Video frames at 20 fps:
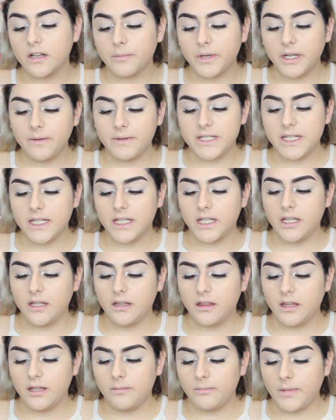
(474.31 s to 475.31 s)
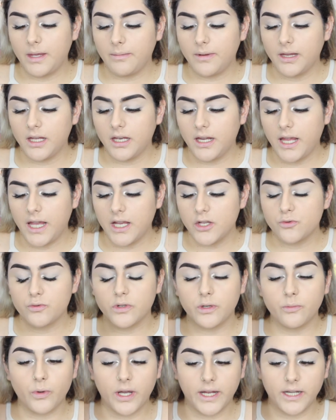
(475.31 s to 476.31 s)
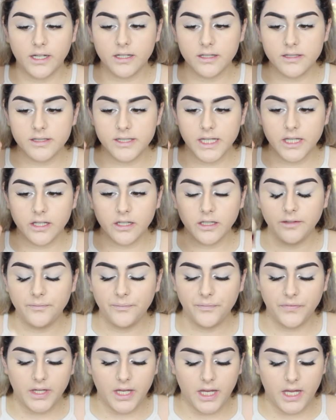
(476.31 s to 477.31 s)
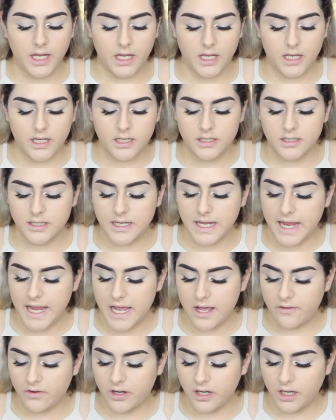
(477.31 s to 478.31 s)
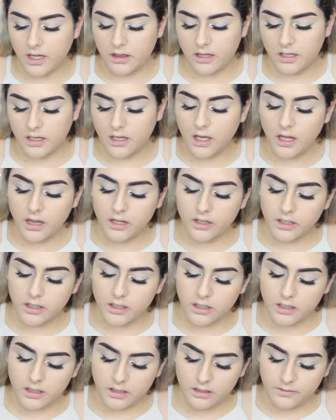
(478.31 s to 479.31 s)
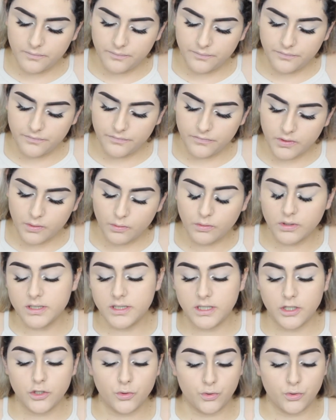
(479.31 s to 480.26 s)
I'm going to be taking the Maybelline Age Rewind Concealer. And I have it in the color, well, it's a